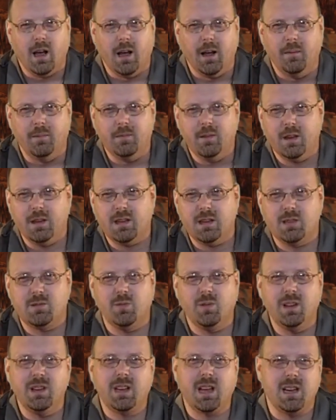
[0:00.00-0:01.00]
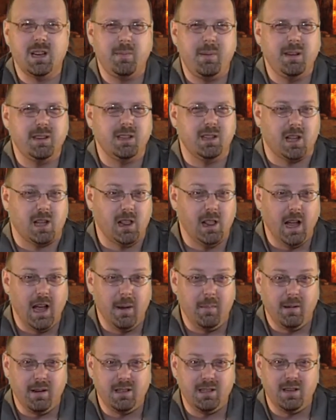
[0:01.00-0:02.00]
Uh, it just really kind of depends on the
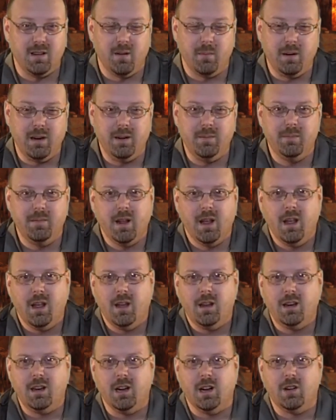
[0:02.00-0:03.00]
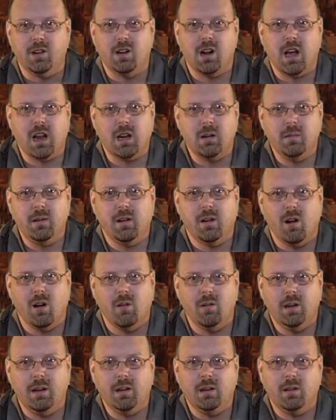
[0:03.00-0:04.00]
climate too. I mean, you know, you're not going to be
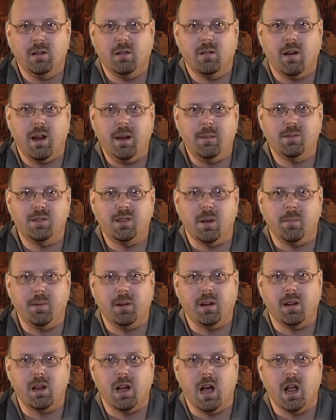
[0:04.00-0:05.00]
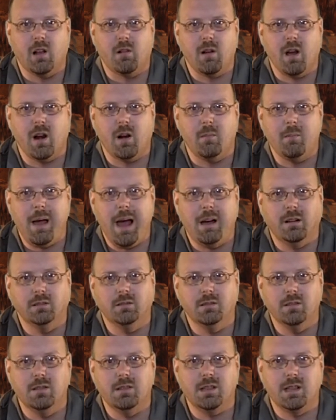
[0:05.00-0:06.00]
growing grapes up in Colorado
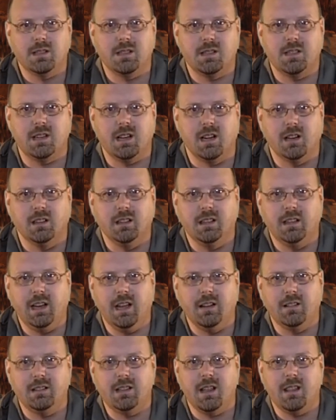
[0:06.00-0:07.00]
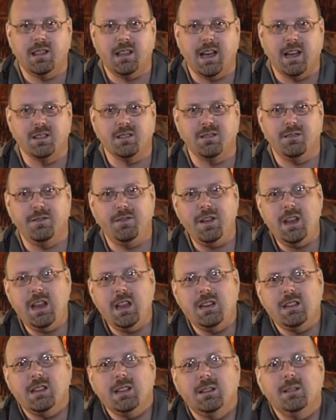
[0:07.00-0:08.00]
mountains necessarily at 10,000
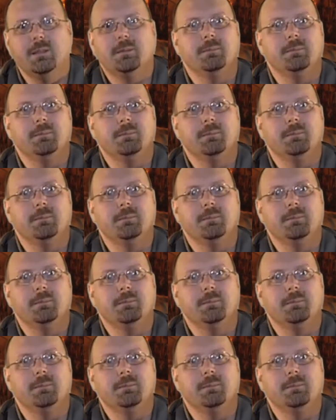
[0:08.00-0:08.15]
feet.